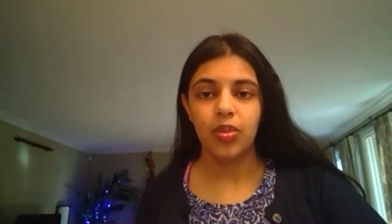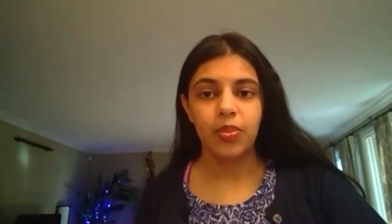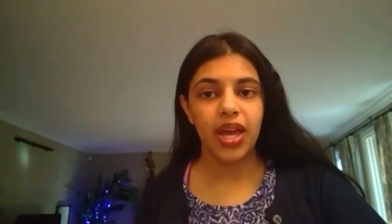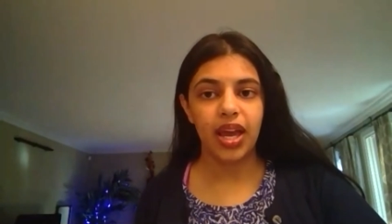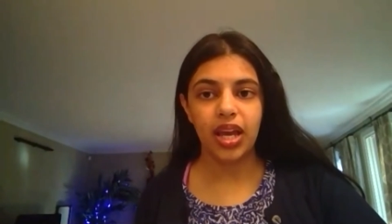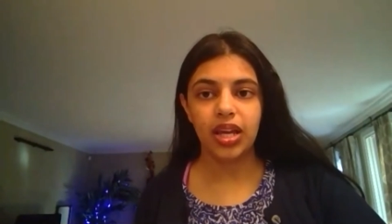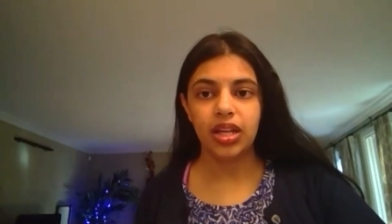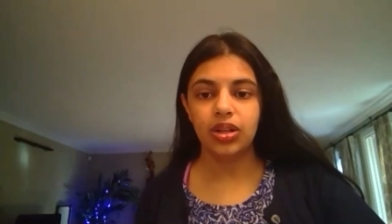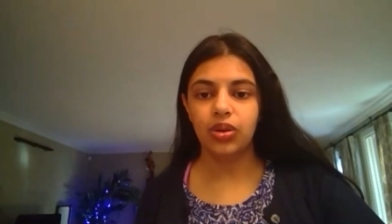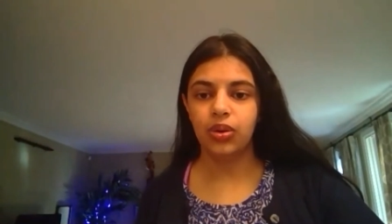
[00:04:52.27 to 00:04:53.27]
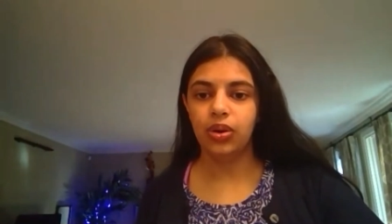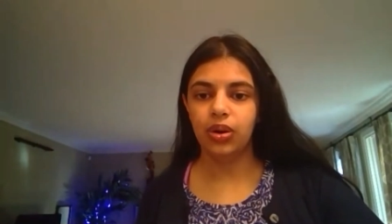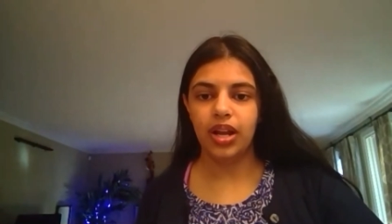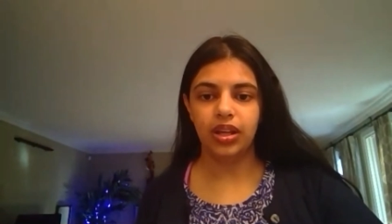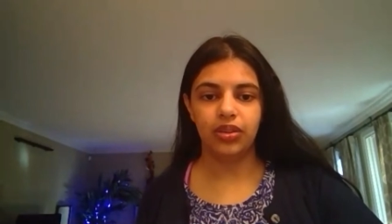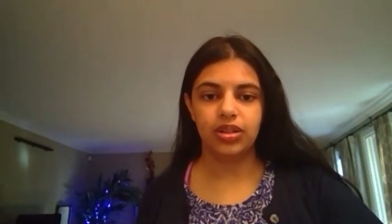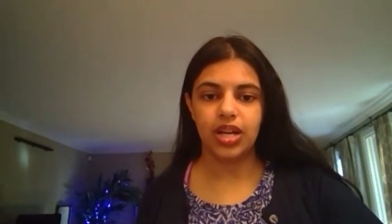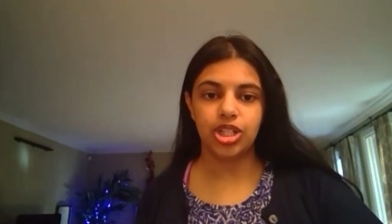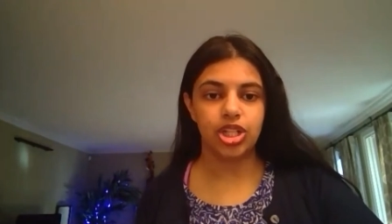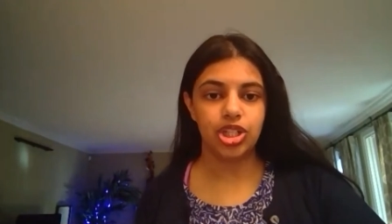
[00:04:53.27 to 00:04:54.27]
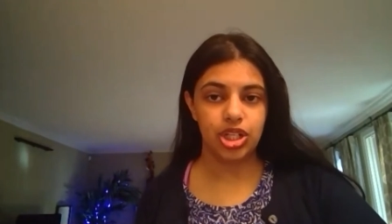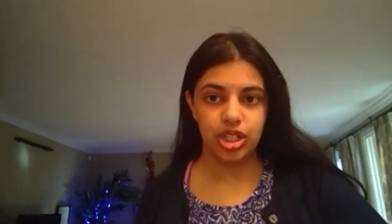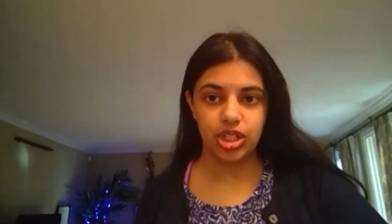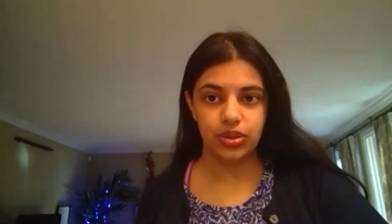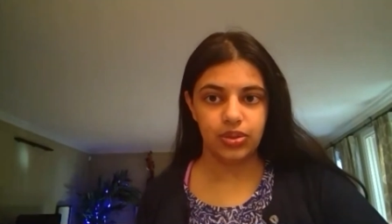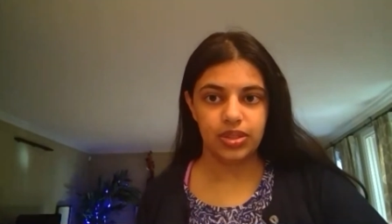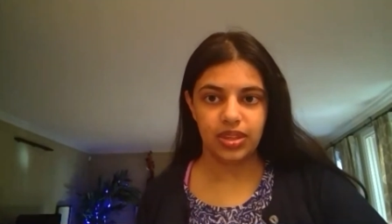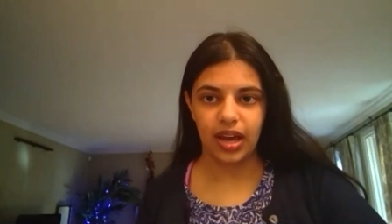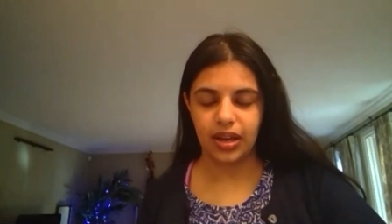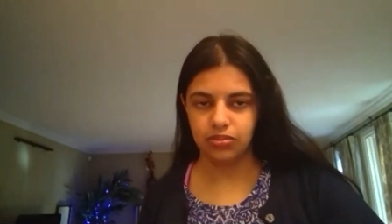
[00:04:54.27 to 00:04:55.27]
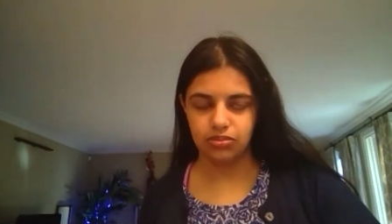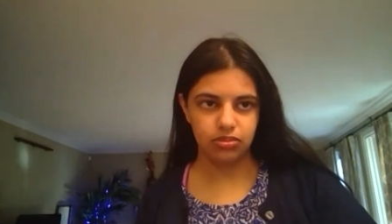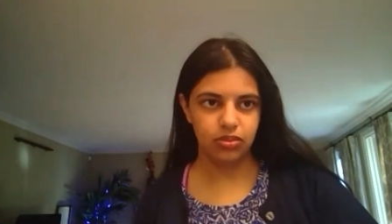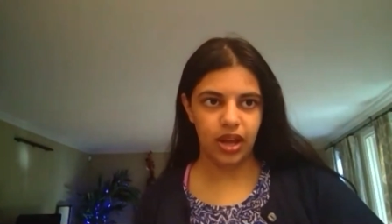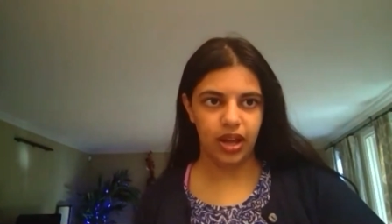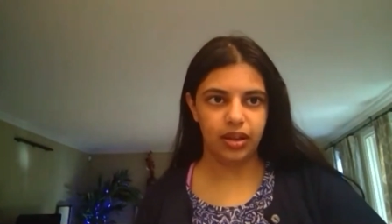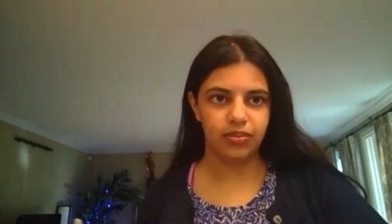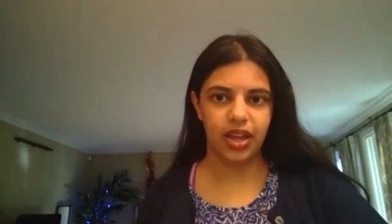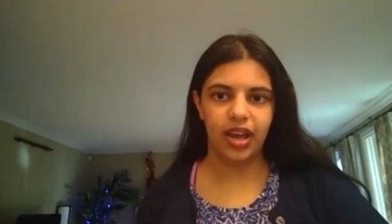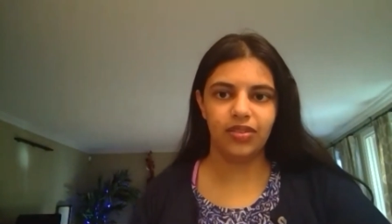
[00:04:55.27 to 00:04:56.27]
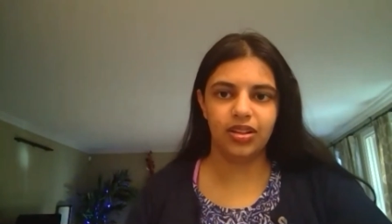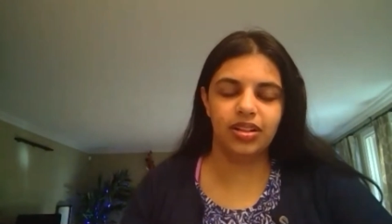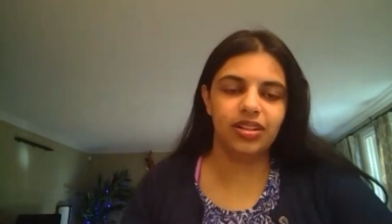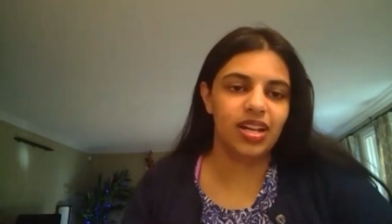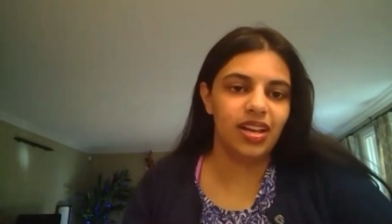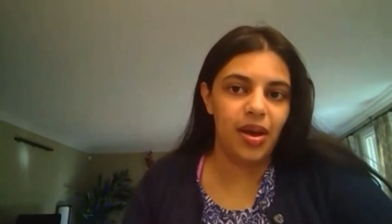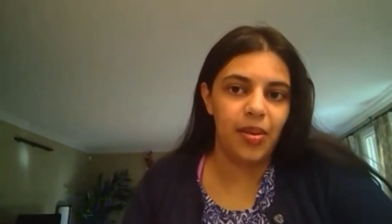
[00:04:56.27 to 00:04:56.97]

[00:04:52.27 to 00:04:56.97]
pain or any other digestion issues that I haven't looked at yet?